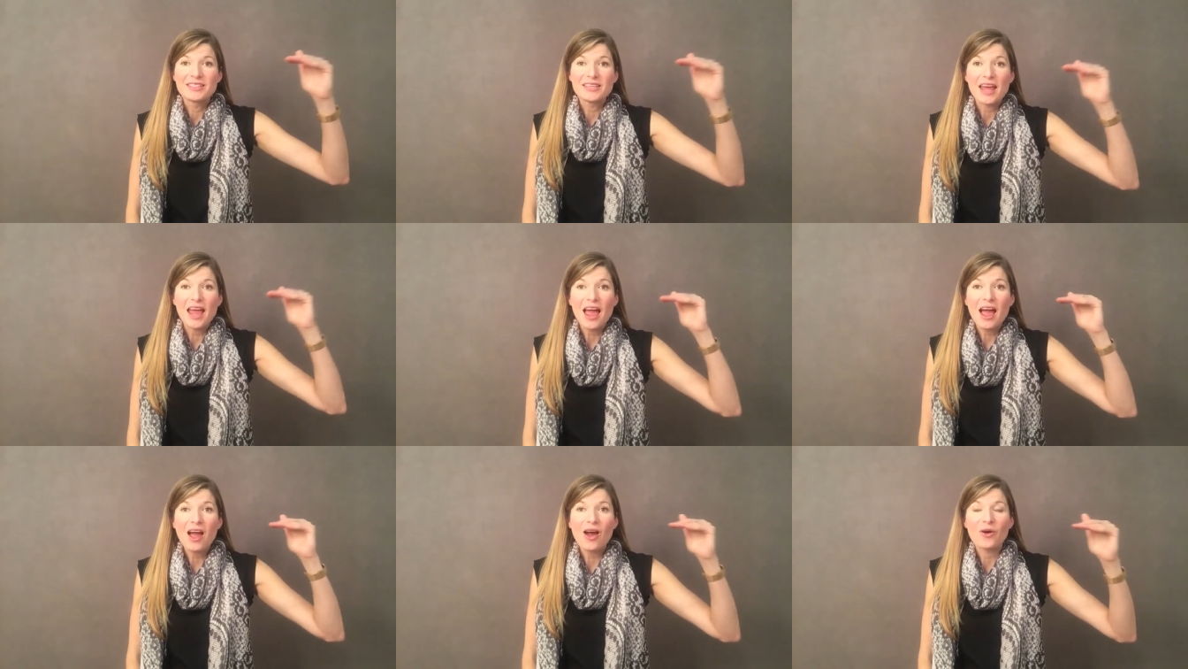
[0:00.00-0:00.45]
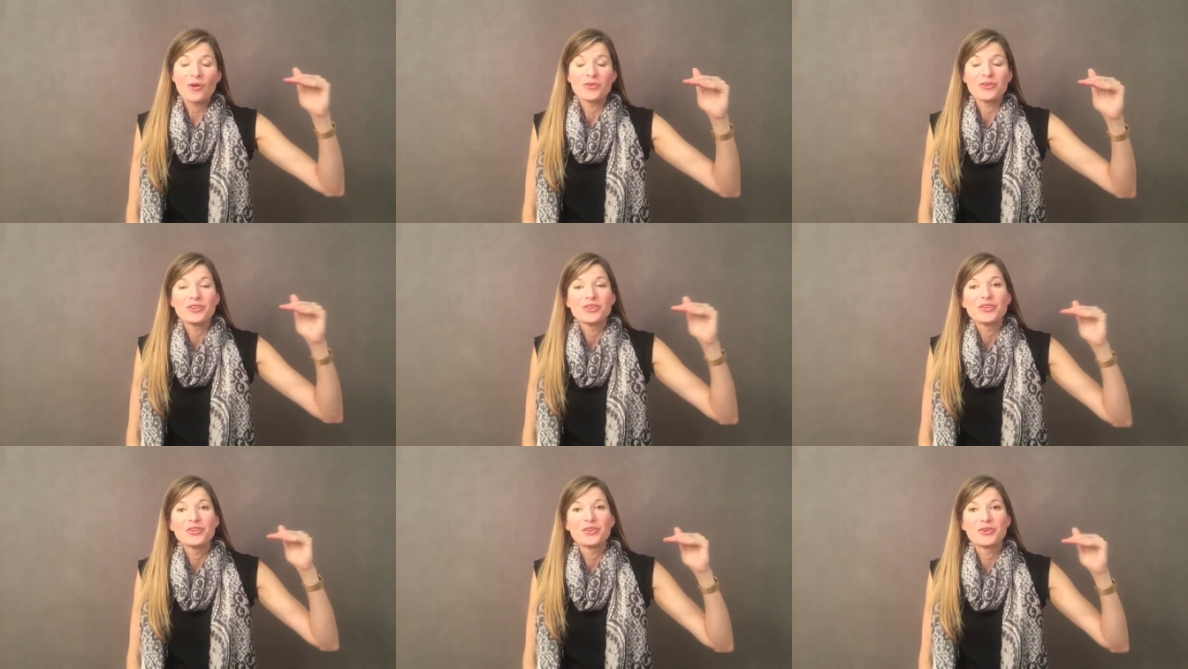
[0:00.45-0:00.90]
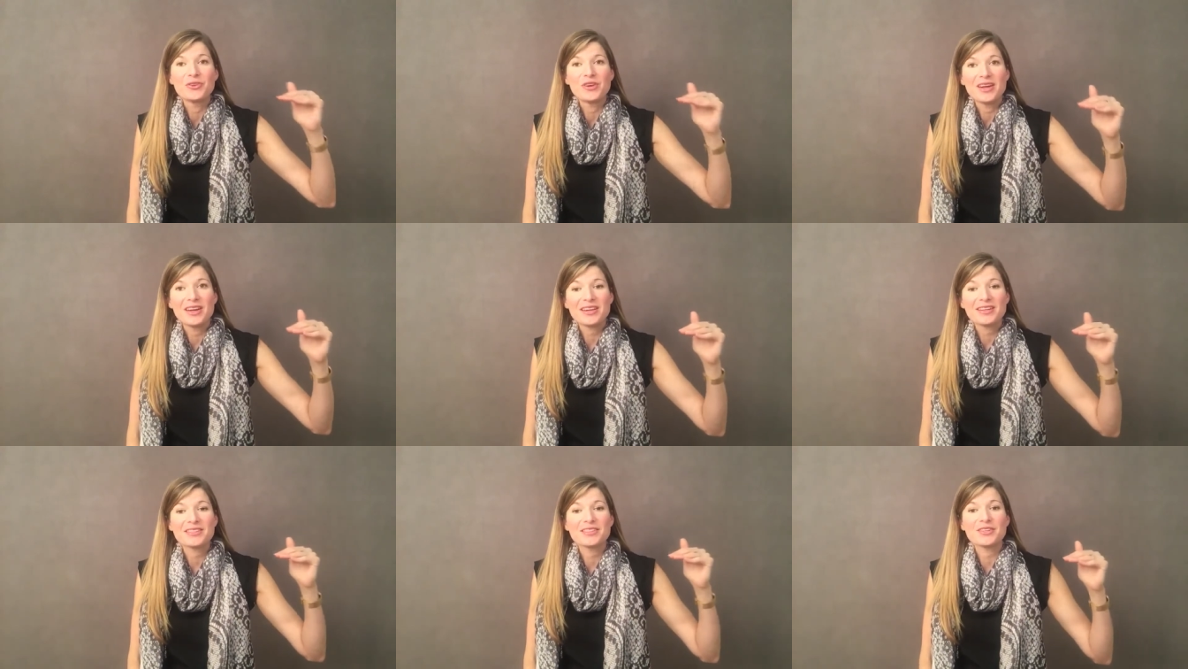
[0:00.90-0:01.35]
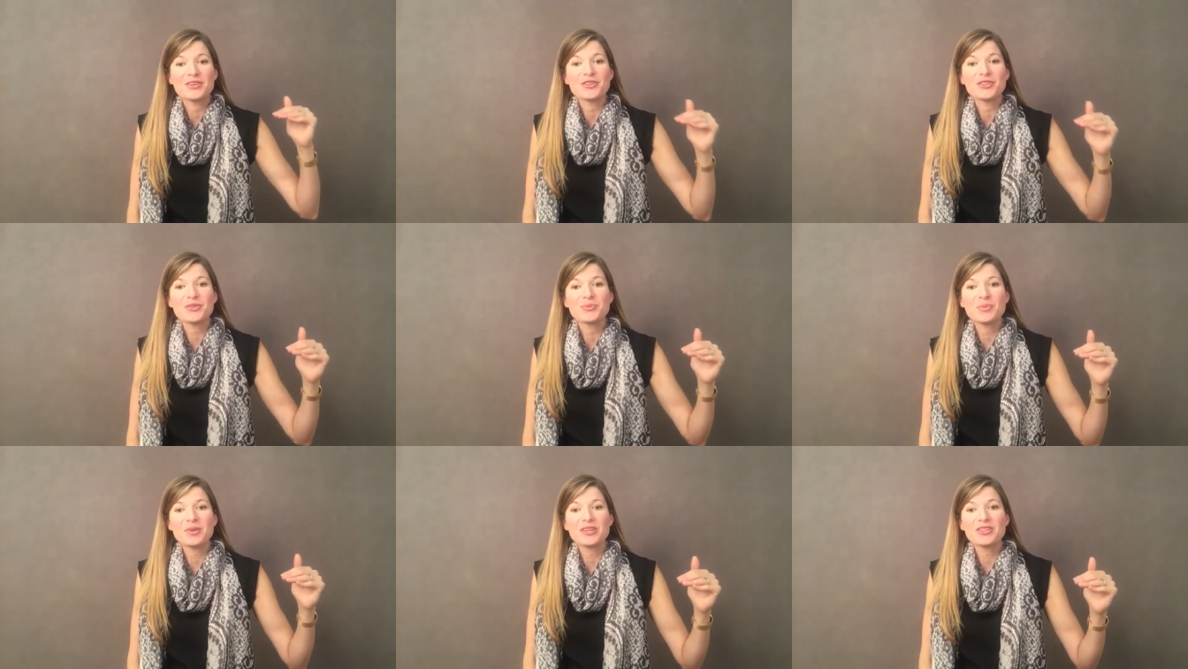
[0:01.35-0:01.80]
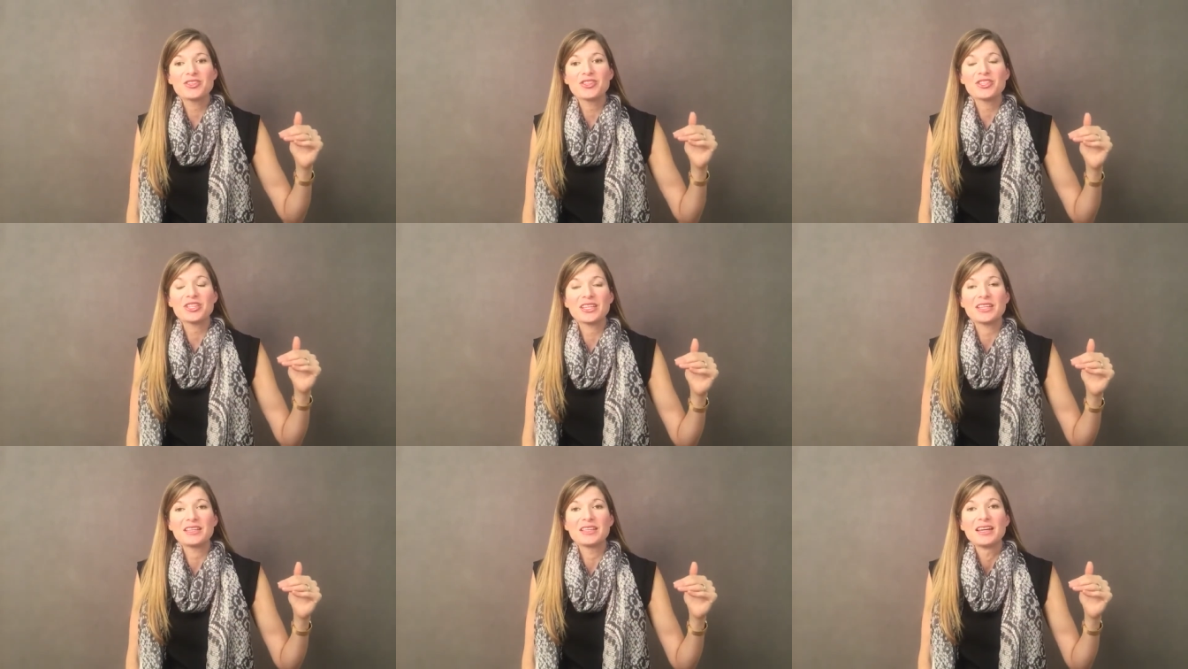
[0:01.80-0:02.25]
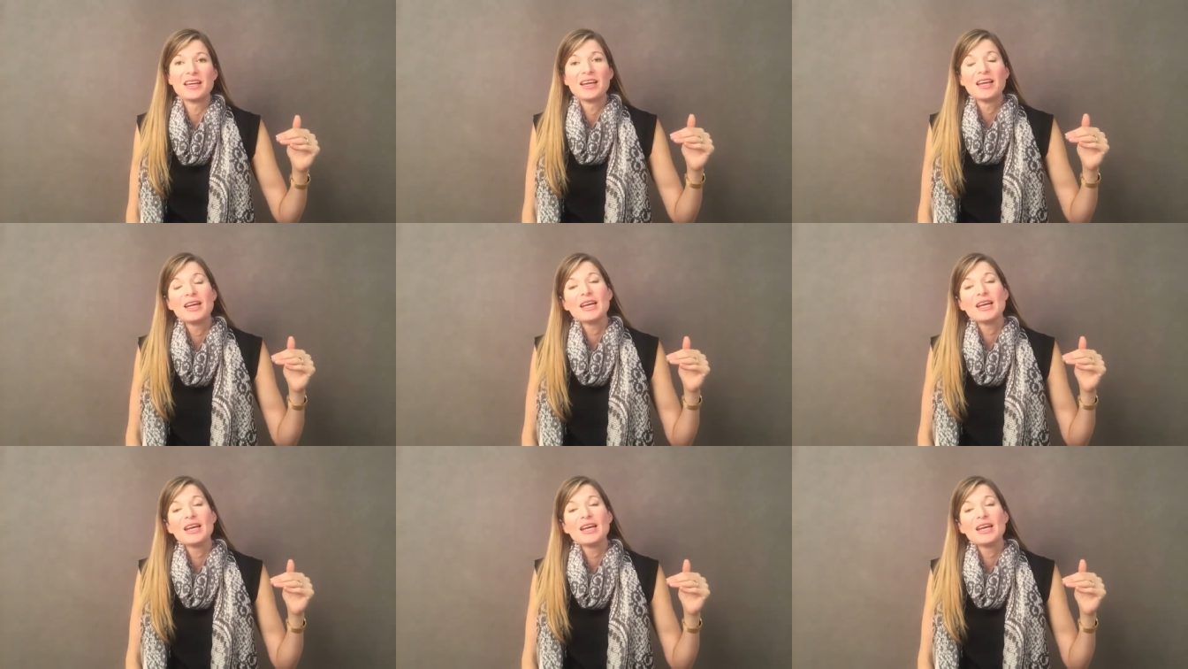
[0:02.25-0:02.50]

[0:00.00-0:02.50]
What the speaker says: down your Excel spreadsheet,